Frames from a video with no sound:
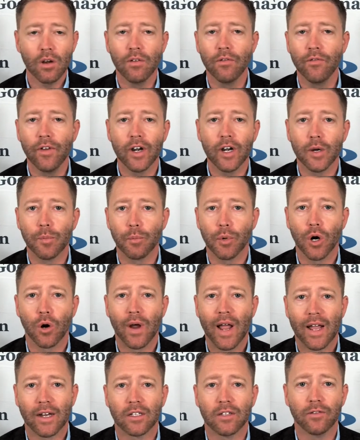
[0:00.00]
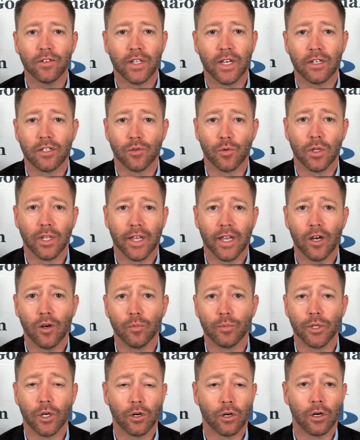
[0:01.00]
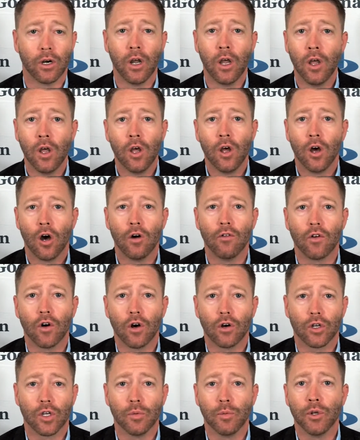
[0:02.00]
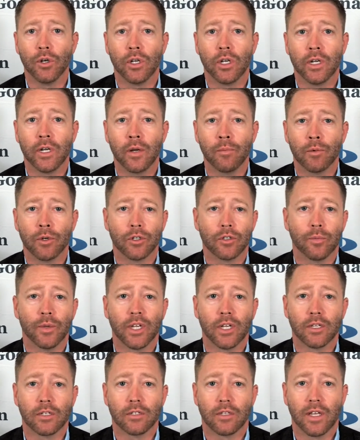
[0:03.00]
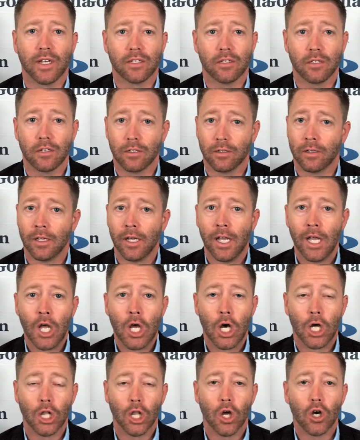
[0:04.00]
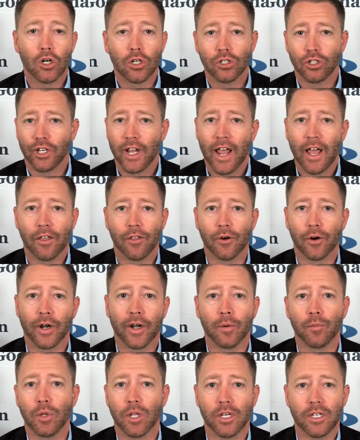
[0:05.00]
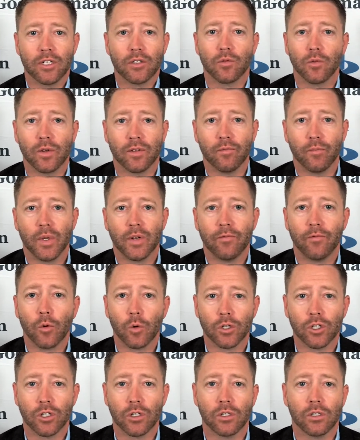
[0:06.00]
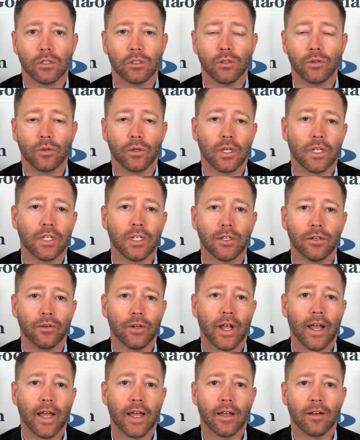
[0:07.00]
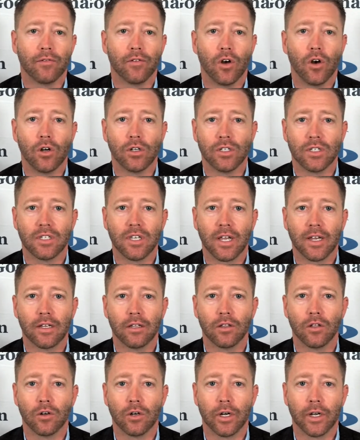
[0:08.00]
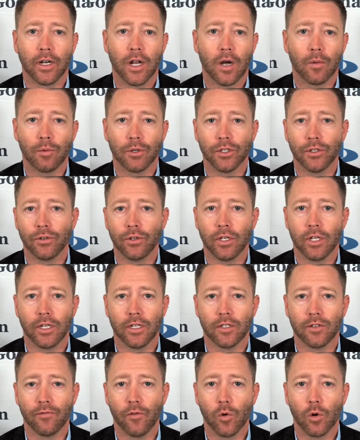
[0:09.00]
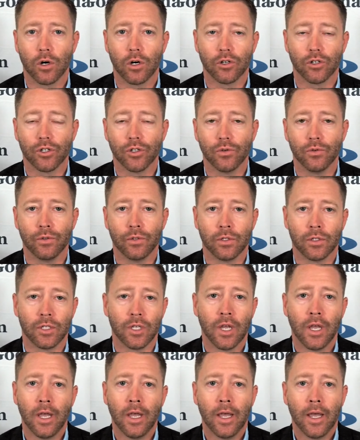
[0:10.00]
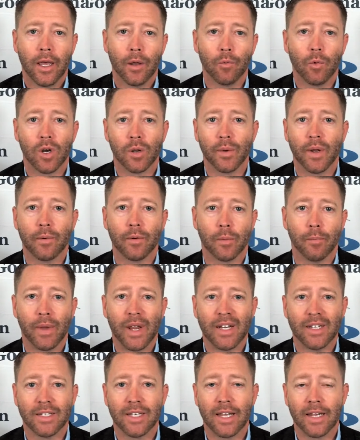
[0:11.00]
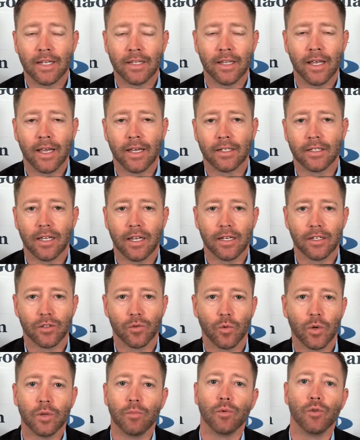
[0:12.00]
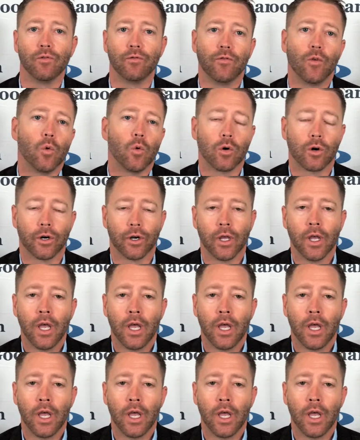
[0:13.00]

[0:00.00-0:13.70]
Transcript: very proactive, and that has really helped our overall community numbers because that's a large gathering place. We've been fortunate to continue to have on-site learning opportunities for our students and want to be able to maintain that as we move forward.